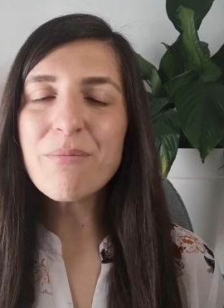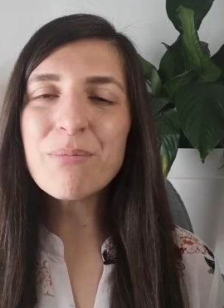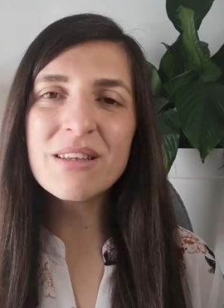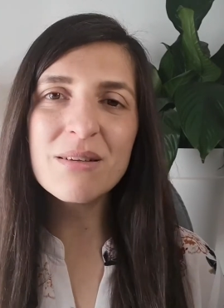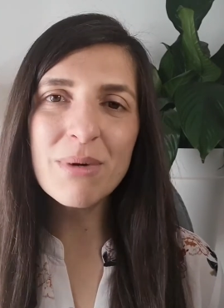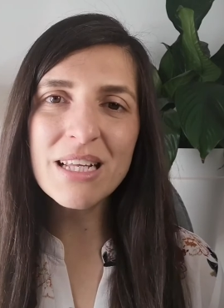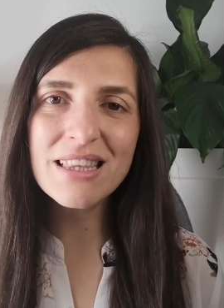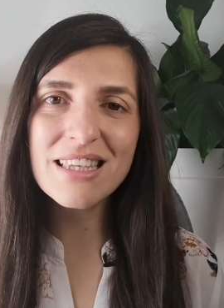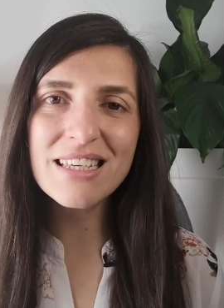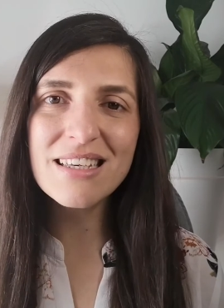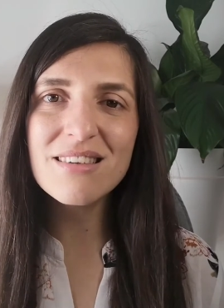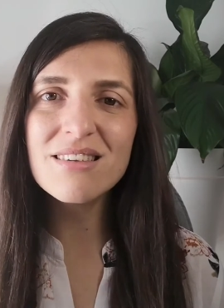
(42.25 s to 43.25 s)
But the main
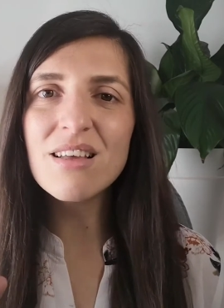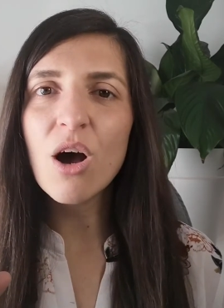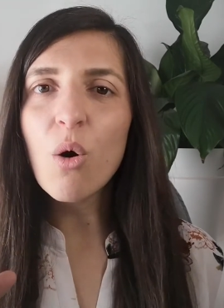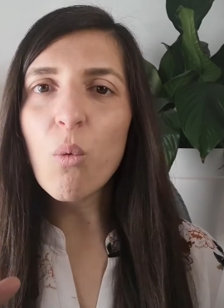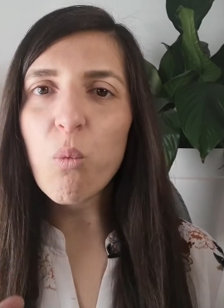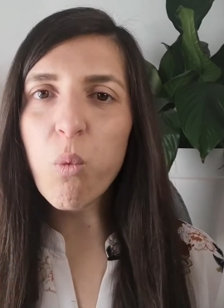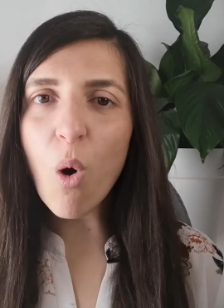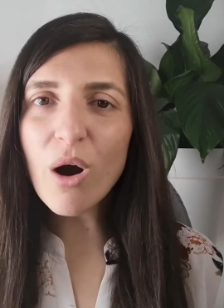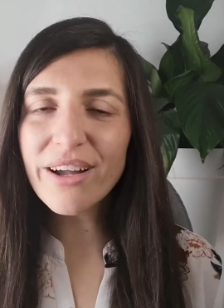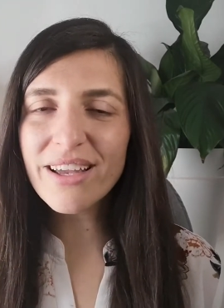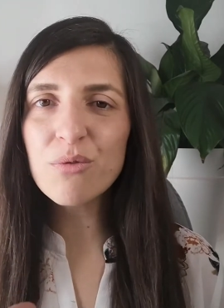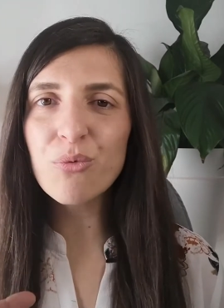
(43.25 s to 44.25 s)
thing is, is
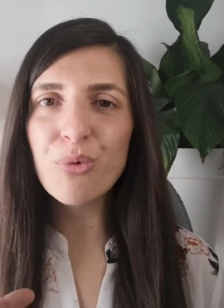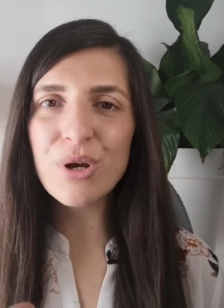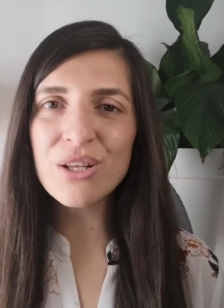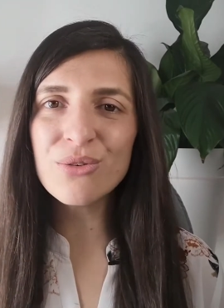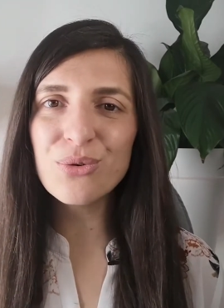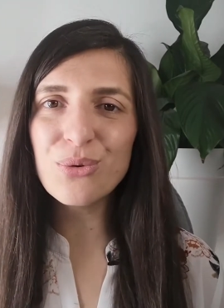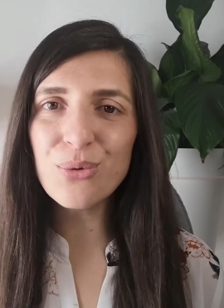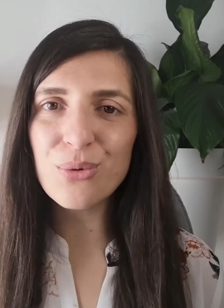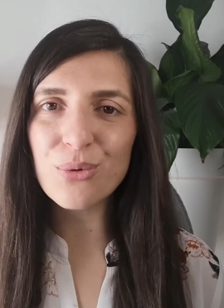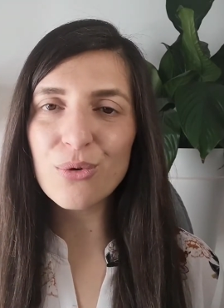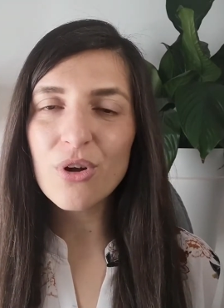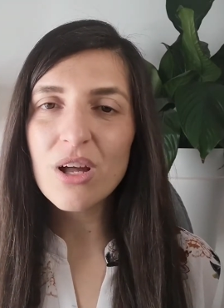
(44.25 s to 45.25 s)
what can we
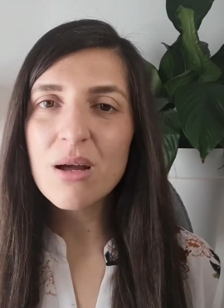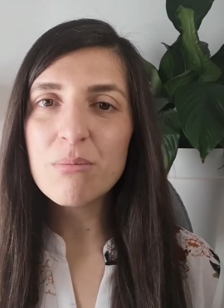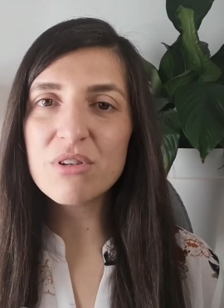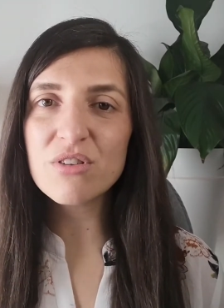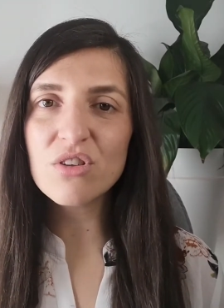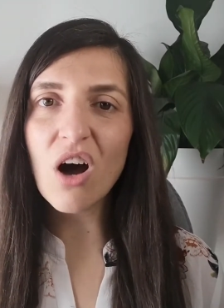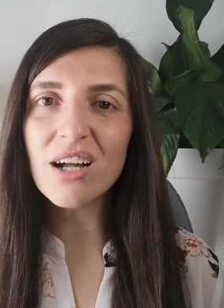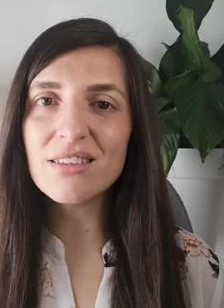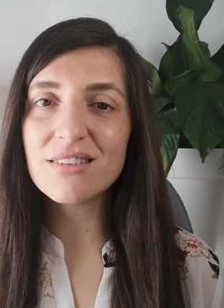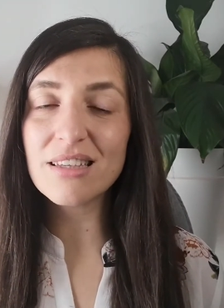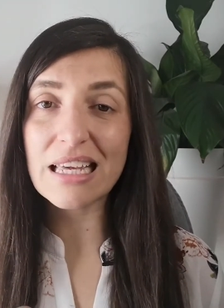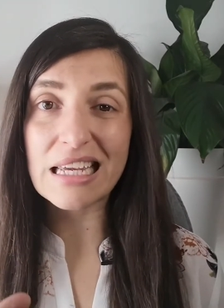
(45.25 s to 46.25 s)
do
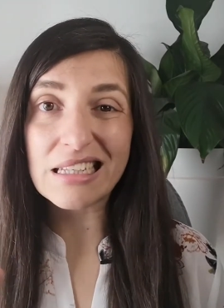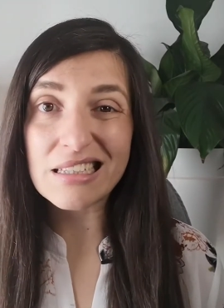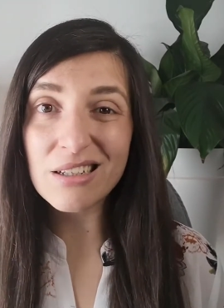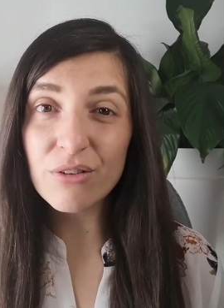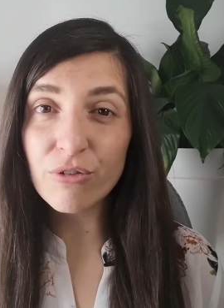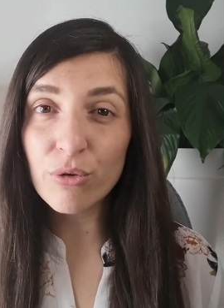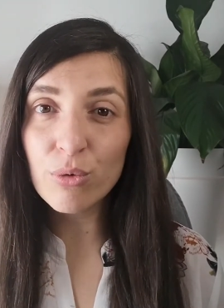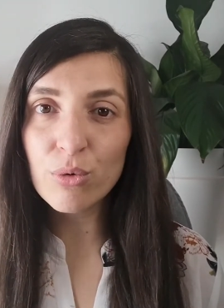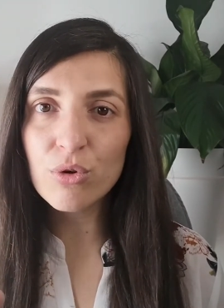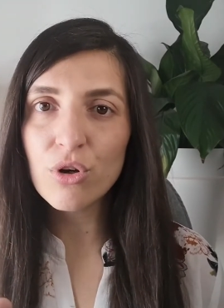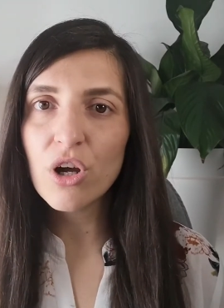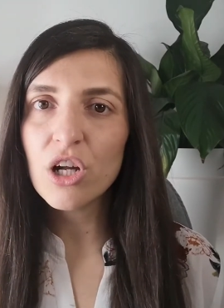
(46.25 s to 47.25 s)
besides eating
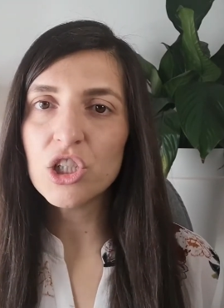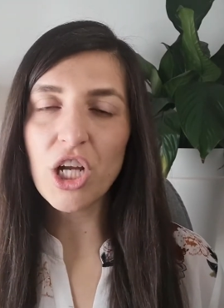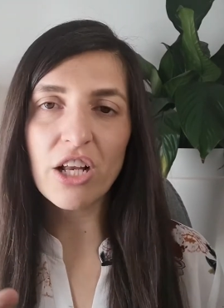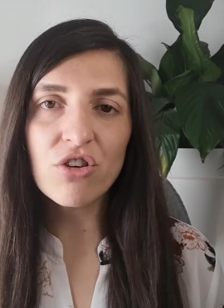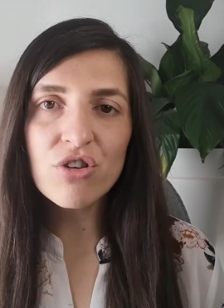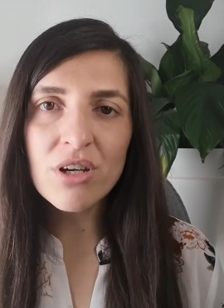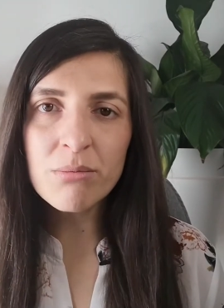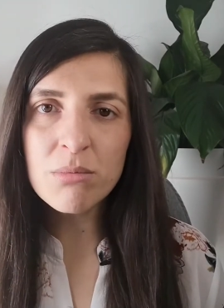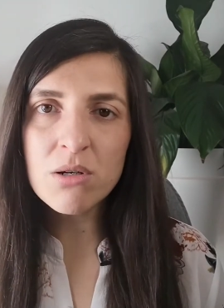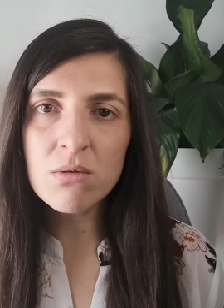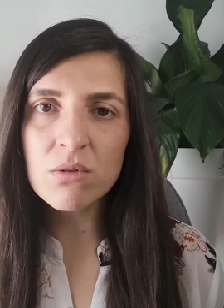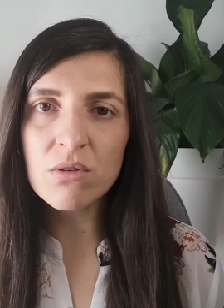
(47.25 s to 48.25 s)
food, changing our
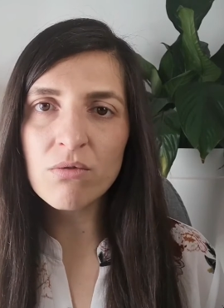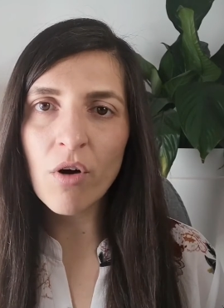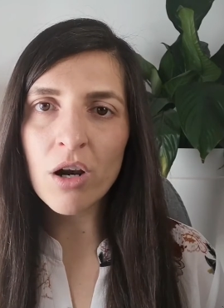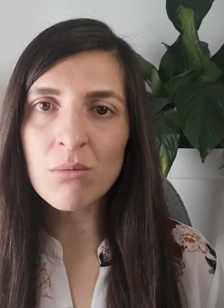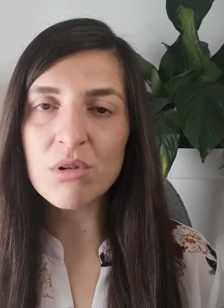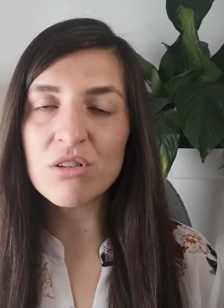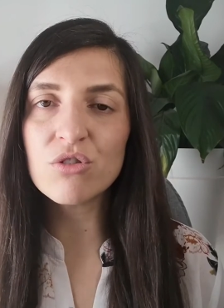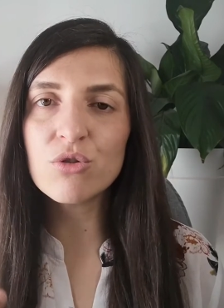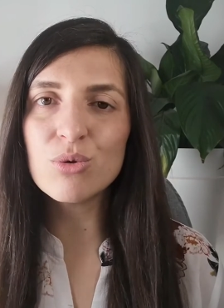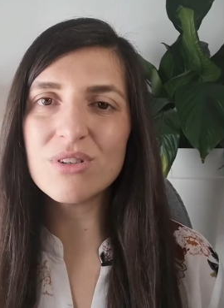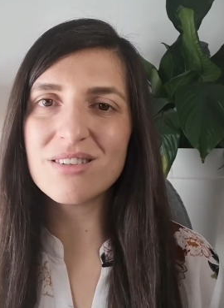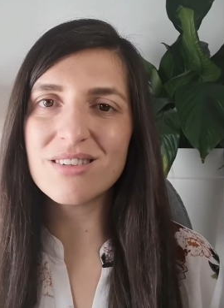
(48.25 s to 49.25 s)
minerals and vitamins
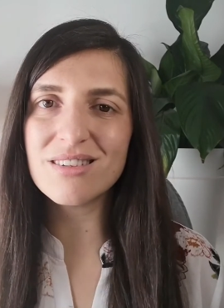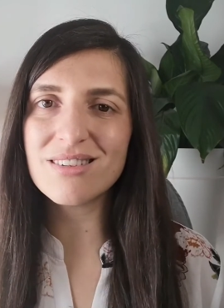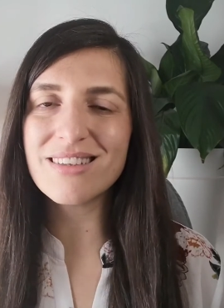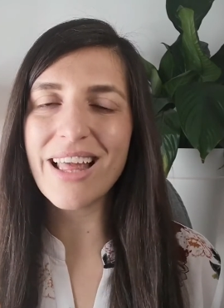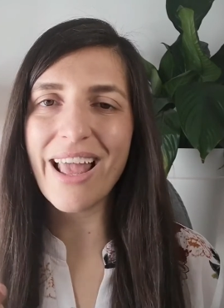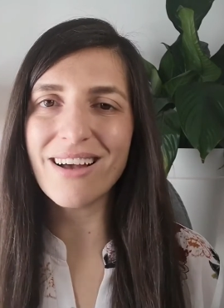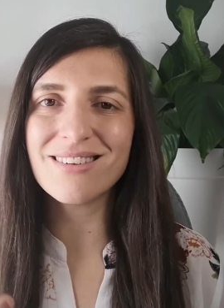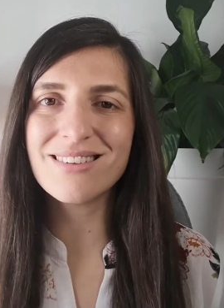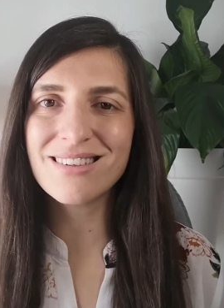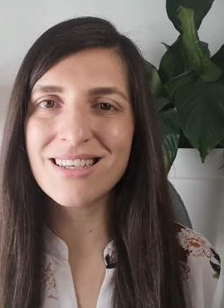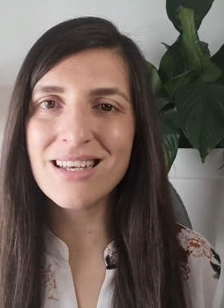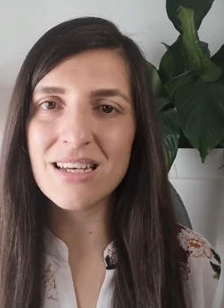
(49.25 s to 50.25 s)
to assist our
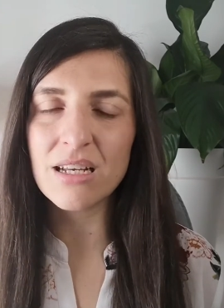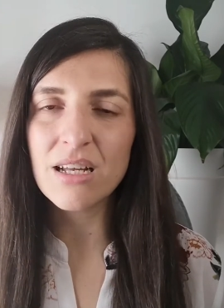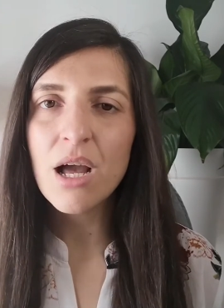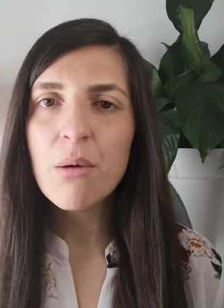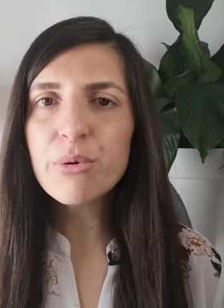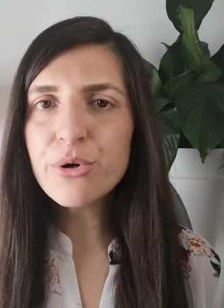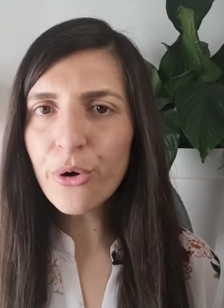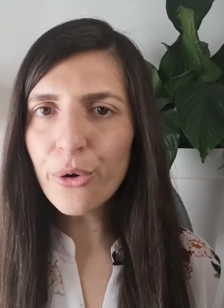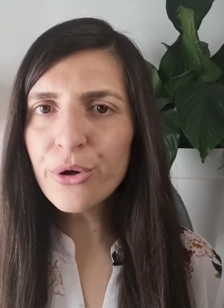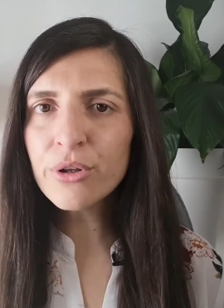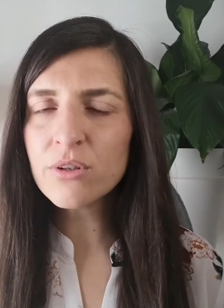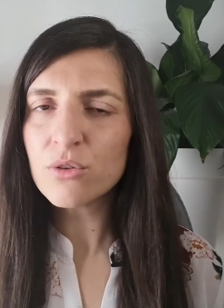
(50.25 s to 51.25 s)
skin? But
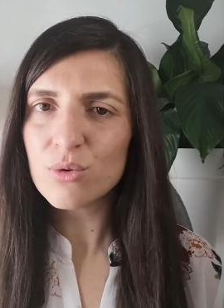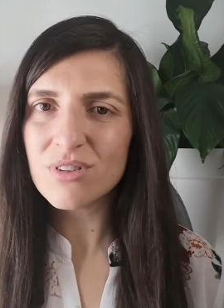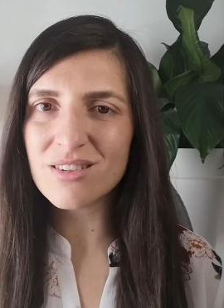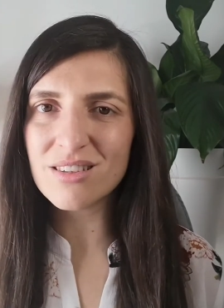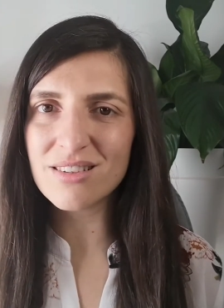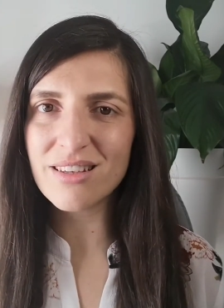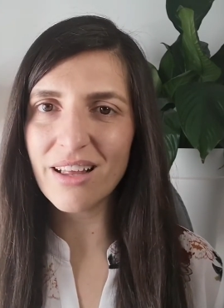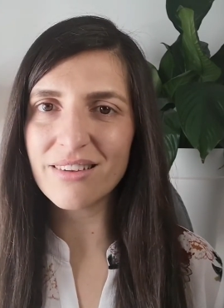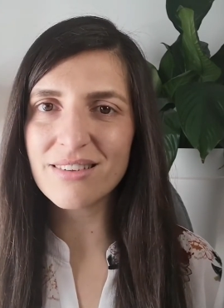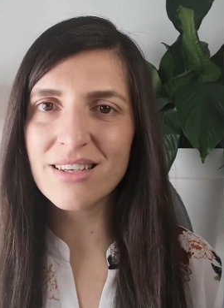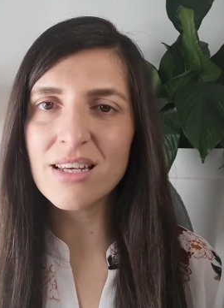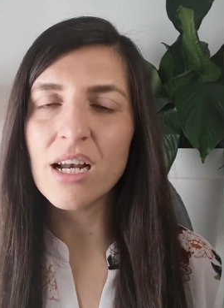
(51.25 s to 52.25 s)
not only to assist our
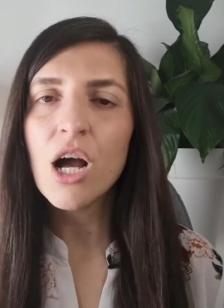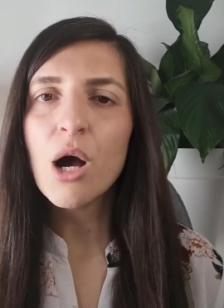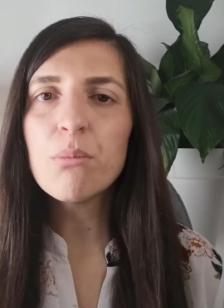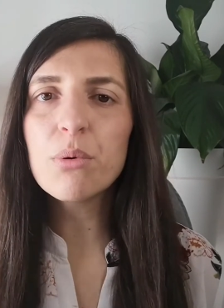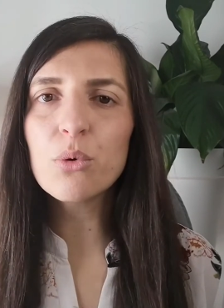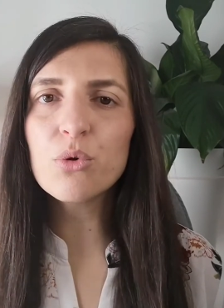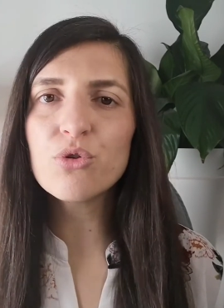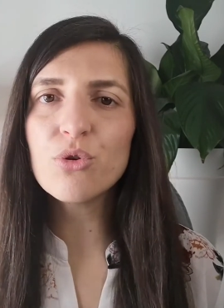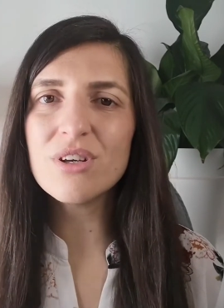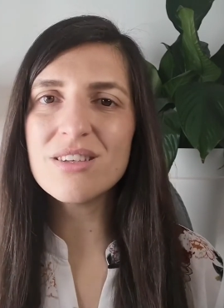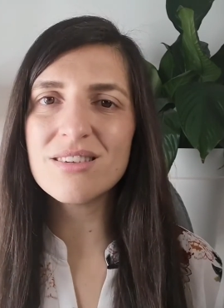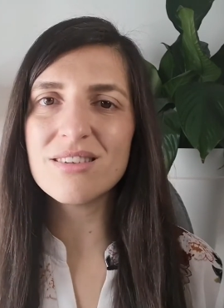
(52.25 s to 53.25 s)
skin, but also
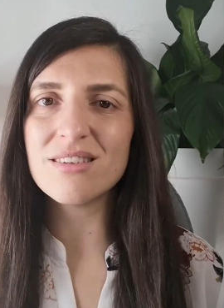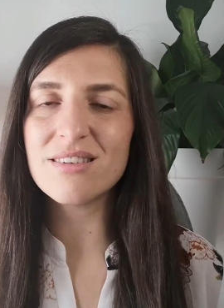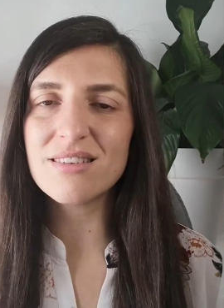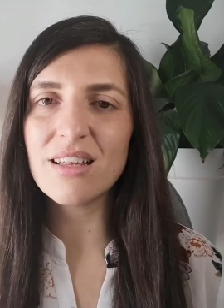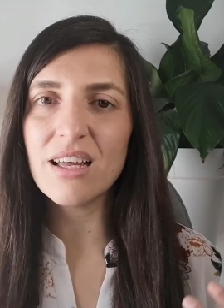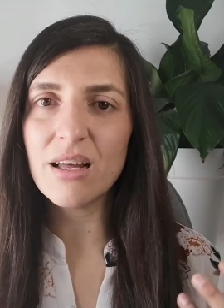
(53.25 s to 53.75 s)
assist